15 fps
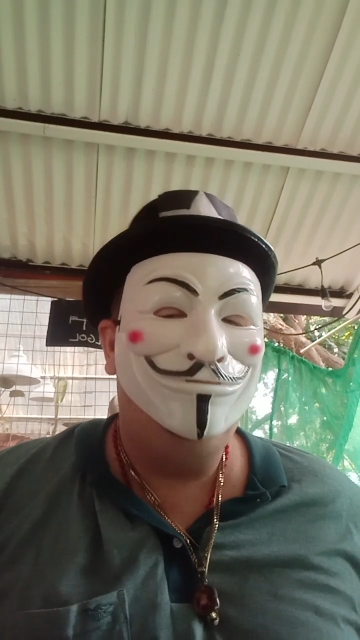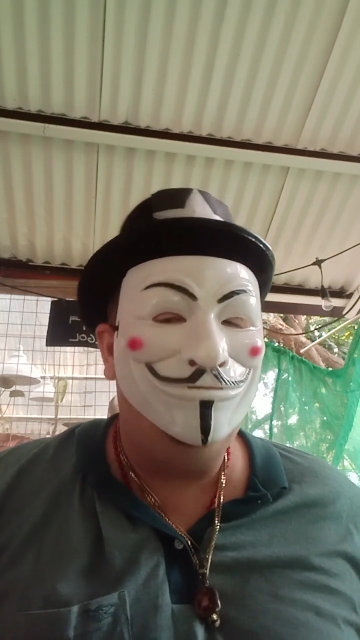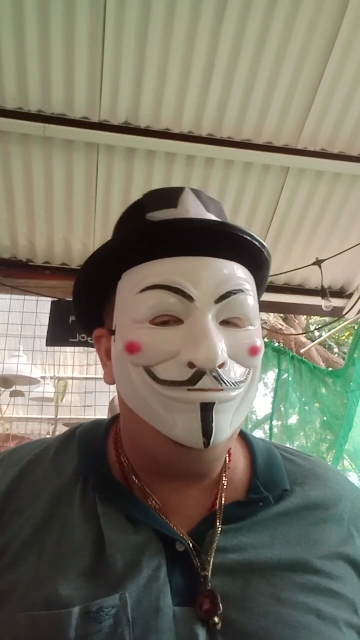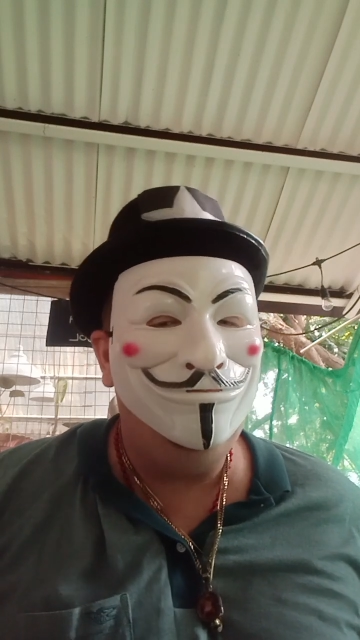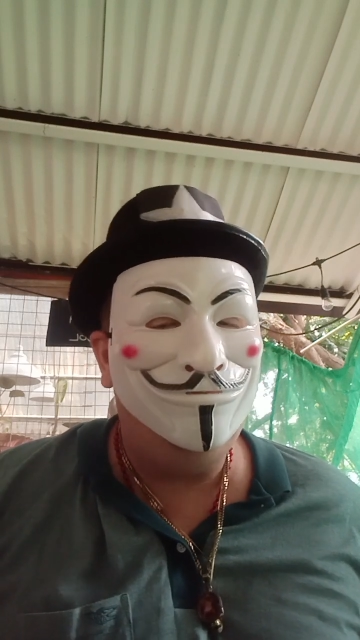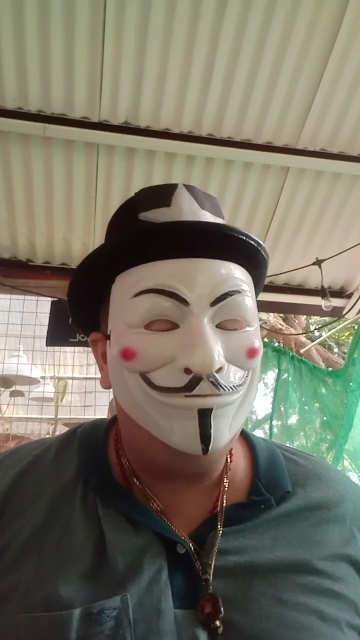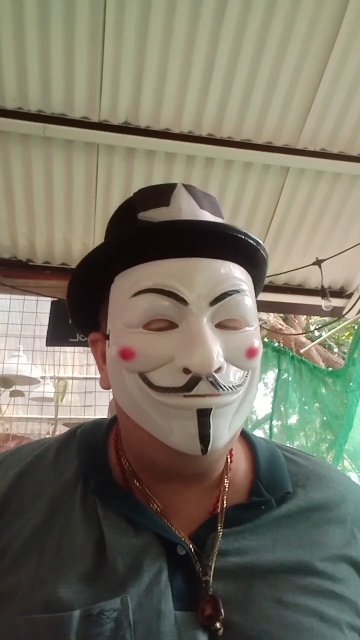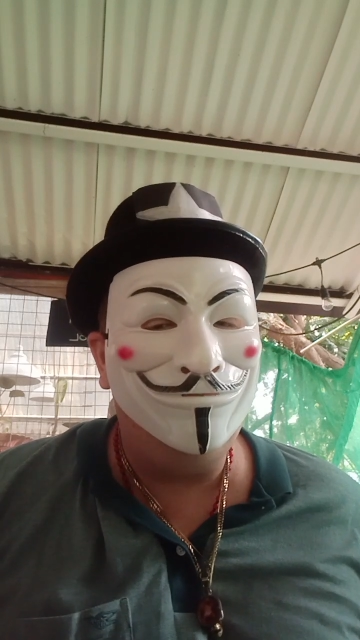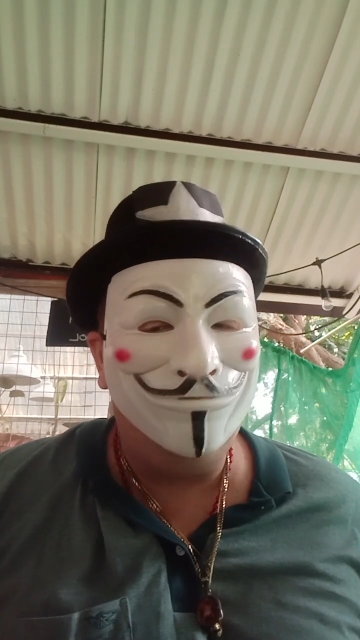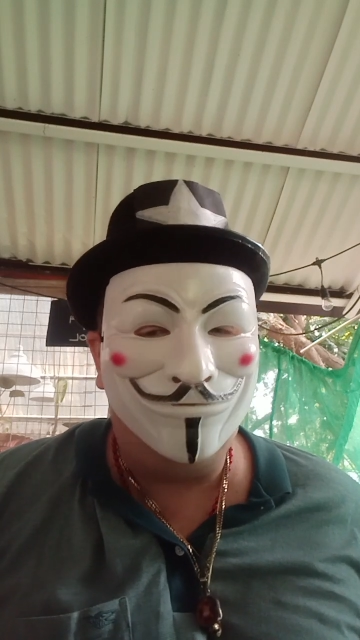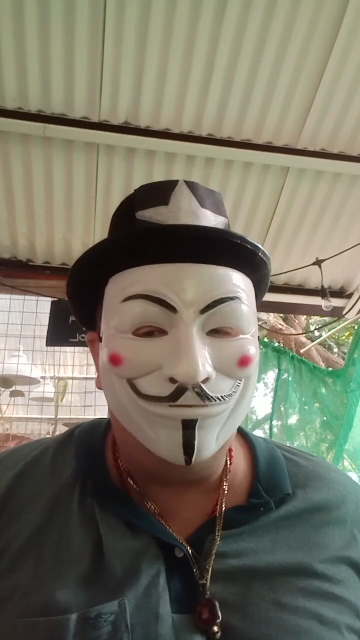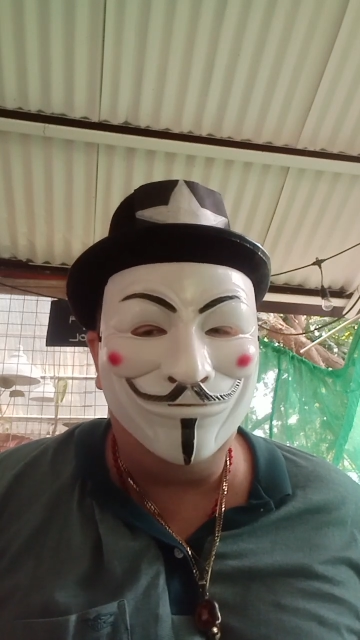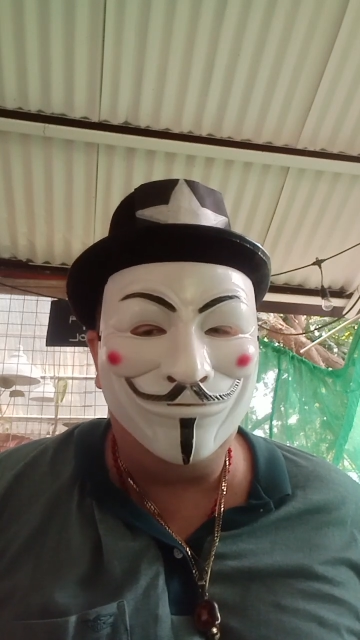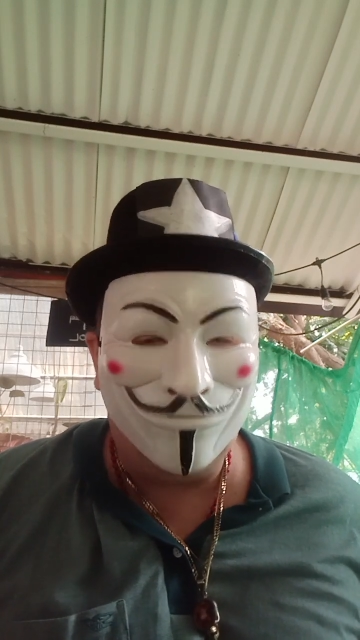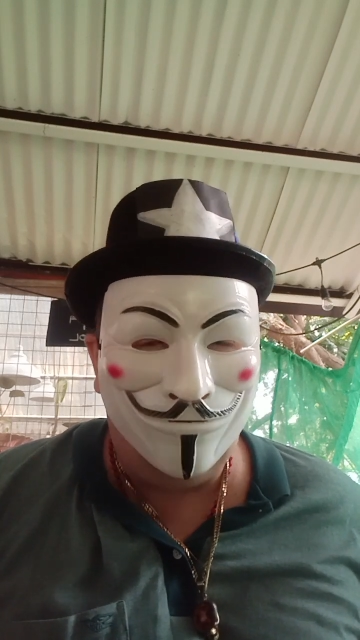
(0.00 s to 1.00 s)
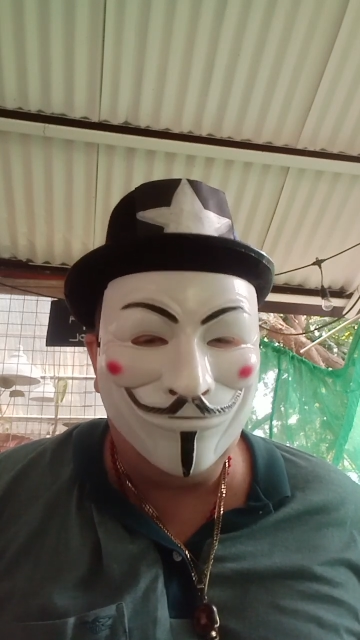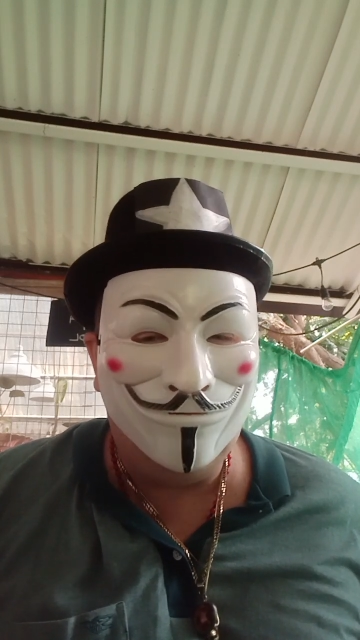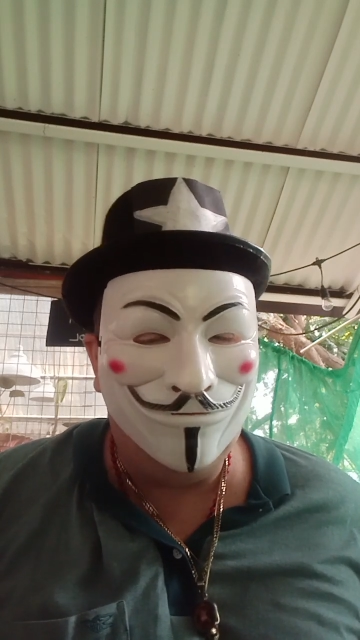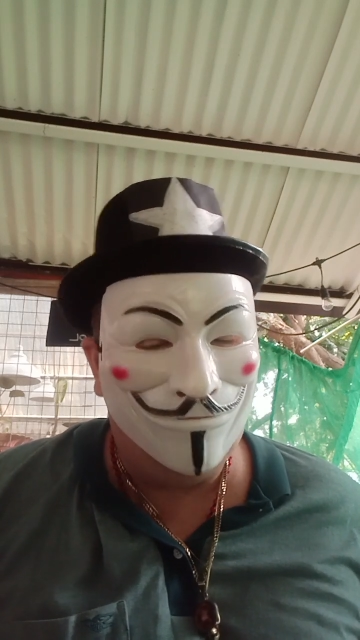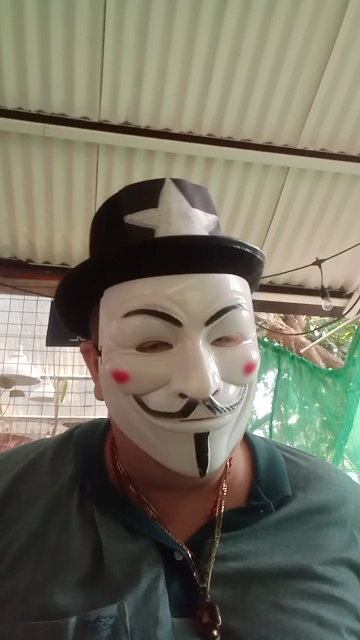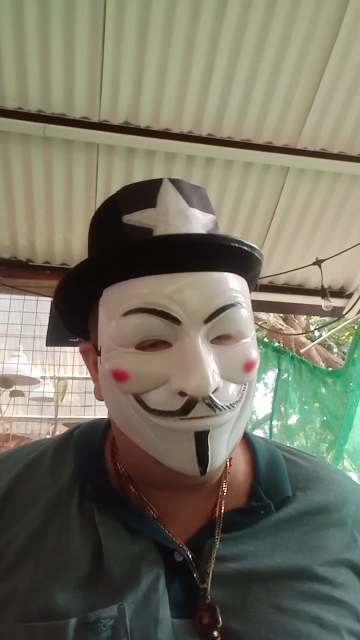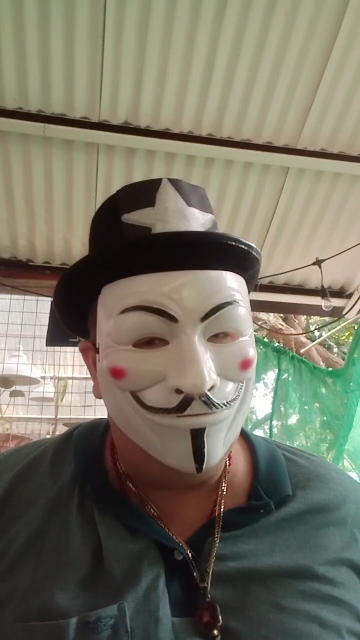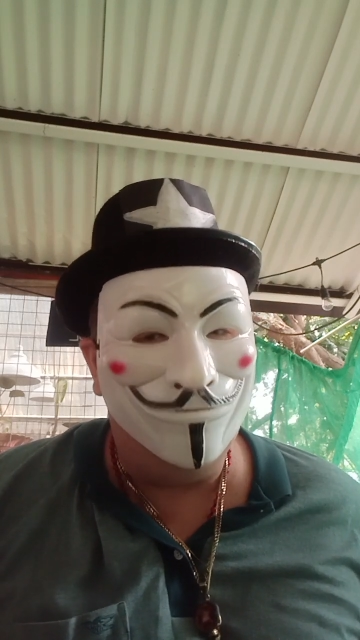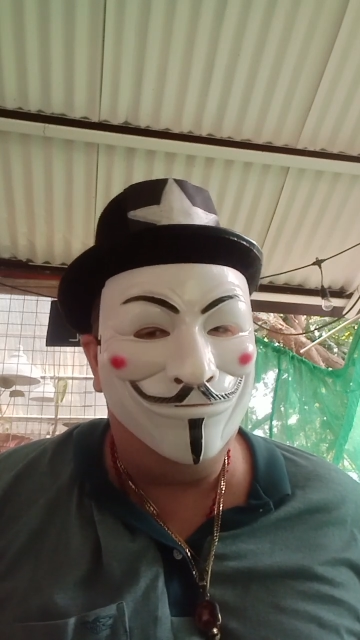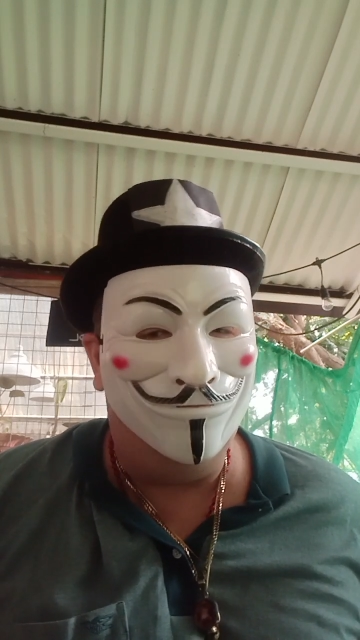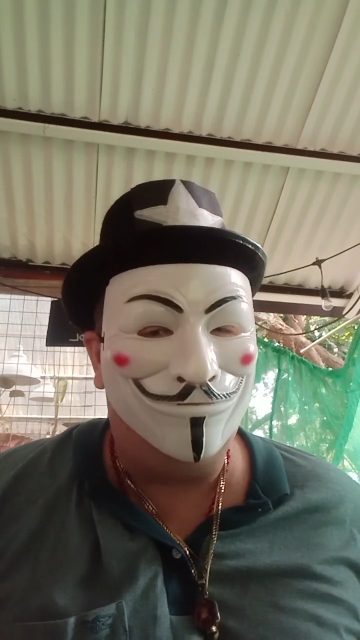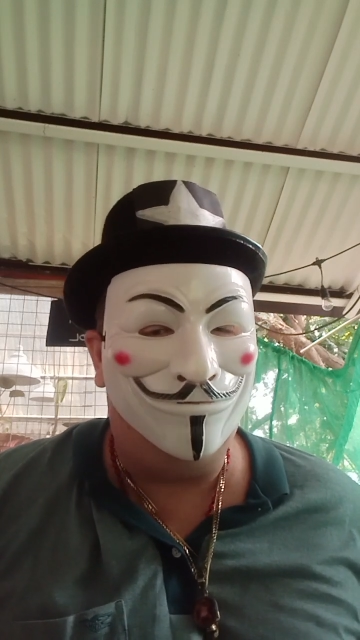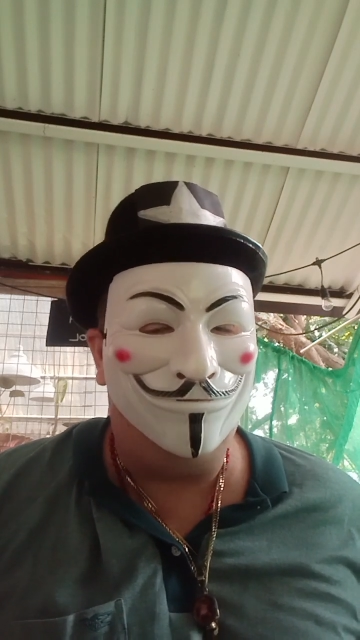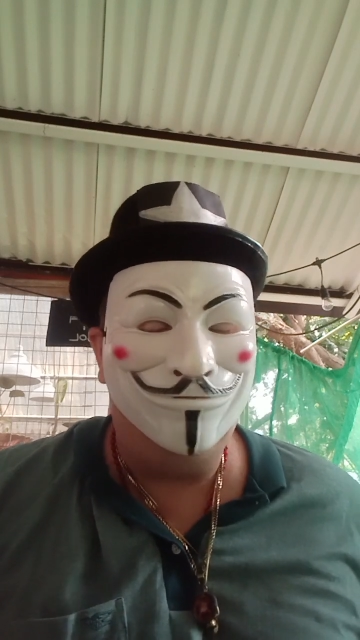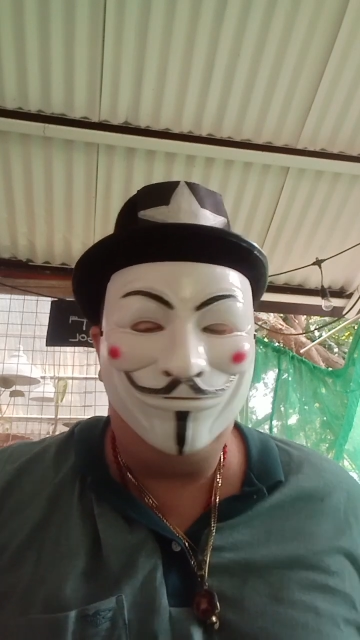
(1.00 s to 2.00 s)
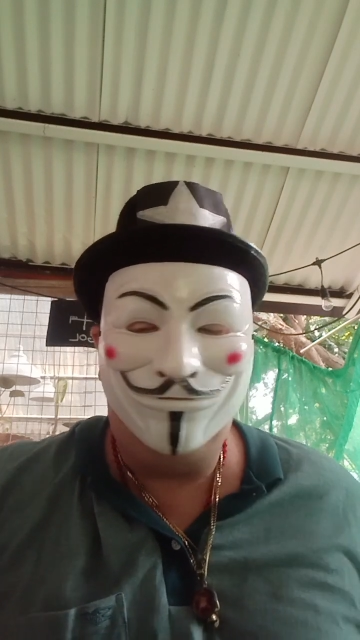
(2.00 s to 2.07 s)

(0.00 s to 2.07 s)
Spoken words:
But make sure there's enough lighting to get a good picture.